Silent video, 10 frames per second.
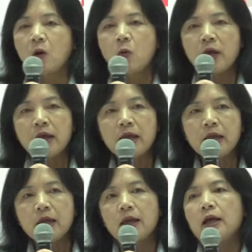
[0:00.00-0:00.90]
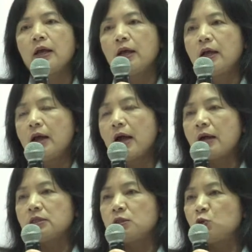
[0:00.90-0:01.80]
Where
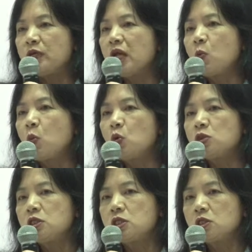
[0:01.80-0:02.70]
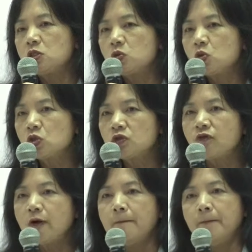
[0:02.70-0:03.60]
are the drinking water sourced
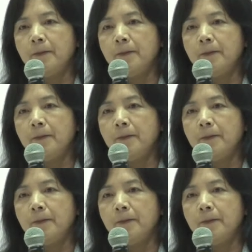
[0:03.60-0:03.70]
from?